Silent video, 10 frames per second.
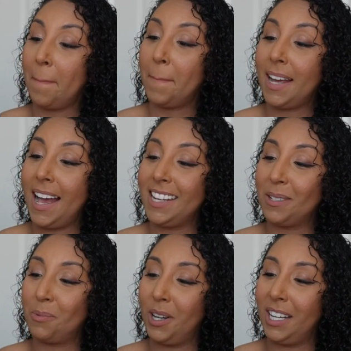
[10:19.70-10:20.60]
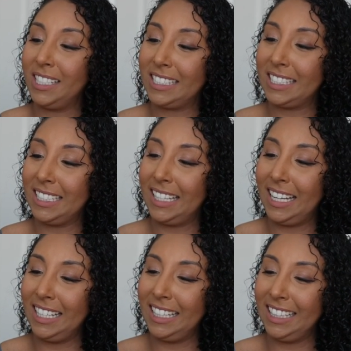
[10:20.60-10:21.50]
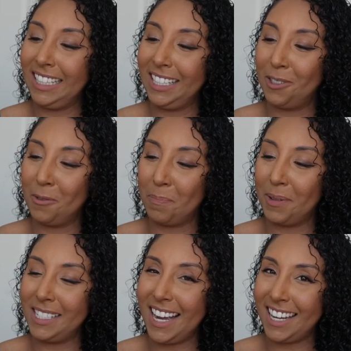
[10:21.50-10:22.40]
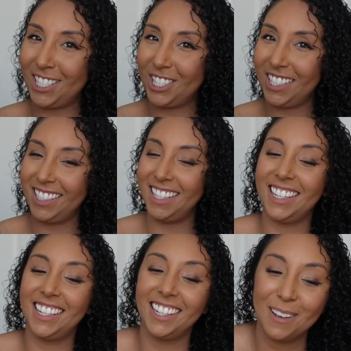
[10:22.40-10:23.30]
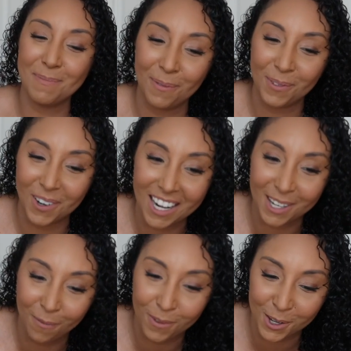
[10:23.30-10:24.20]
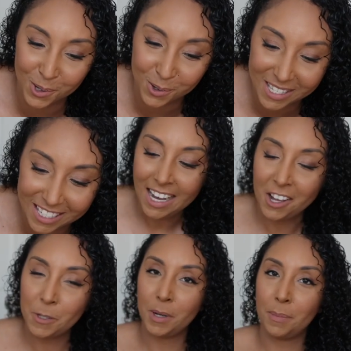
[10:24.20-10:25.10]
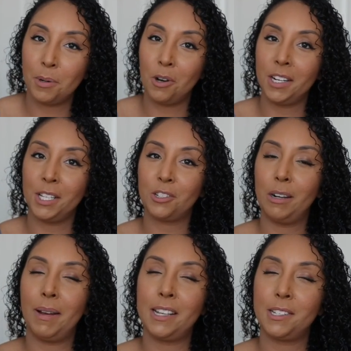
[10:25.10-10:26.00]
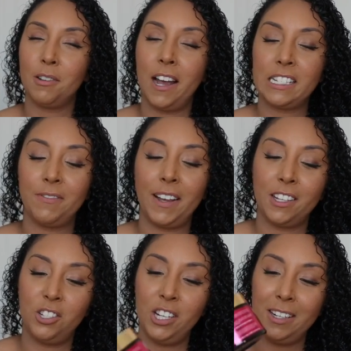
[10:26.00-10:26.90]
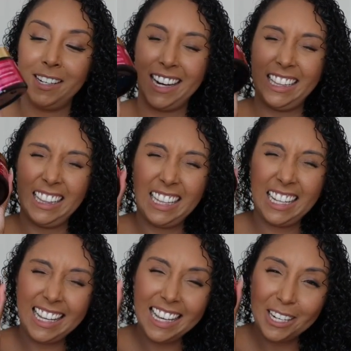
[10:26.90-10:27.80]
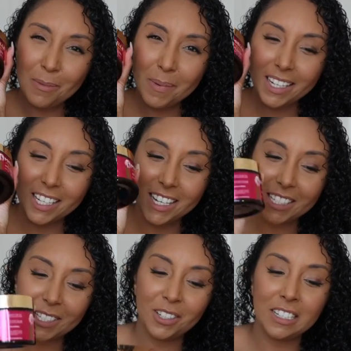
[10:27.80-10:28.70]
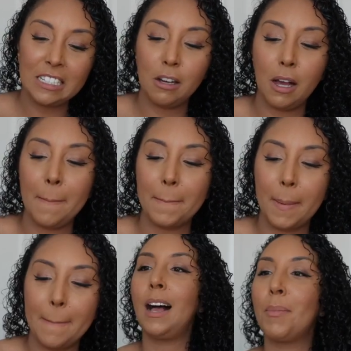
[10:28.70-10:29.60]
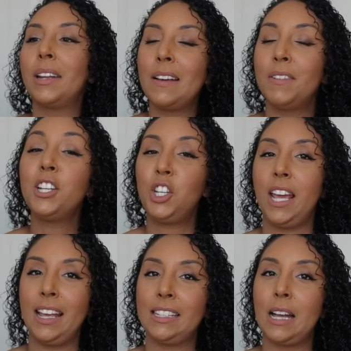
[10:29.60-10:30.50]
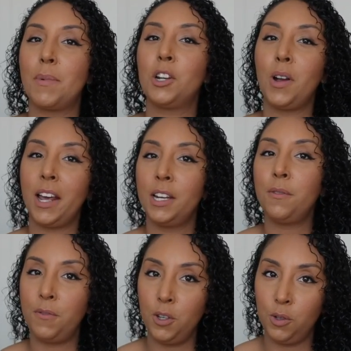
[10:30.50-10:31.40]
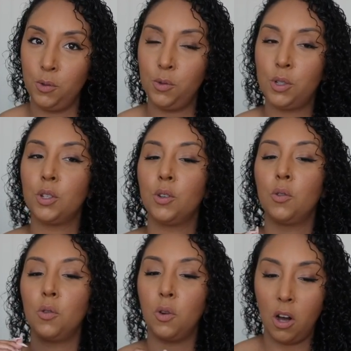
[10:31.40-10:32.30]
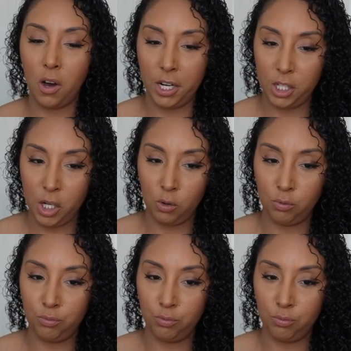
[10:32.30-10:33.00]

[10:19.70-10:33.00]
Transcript: But I just want a little protection before I diffuse. I just put a poll on Instagram asking you guys if I could cheat and add a little bit of custard on top. I'm gonna give it a chance. I'm gonna try to diffuse on its own.